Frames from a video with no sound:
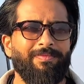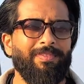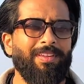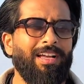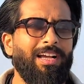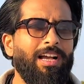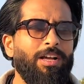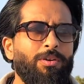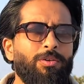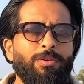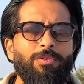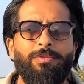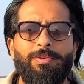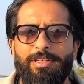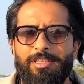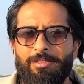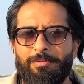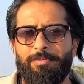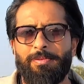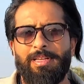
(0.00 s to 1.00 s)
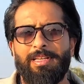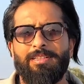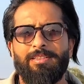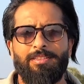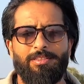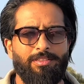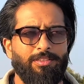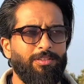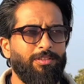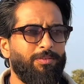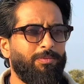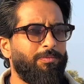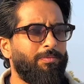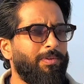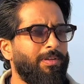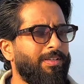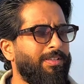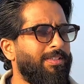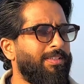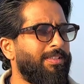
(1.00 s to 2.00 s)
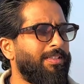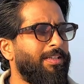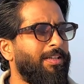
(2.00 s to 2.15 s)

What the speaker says: I don't know how to explain this to you, but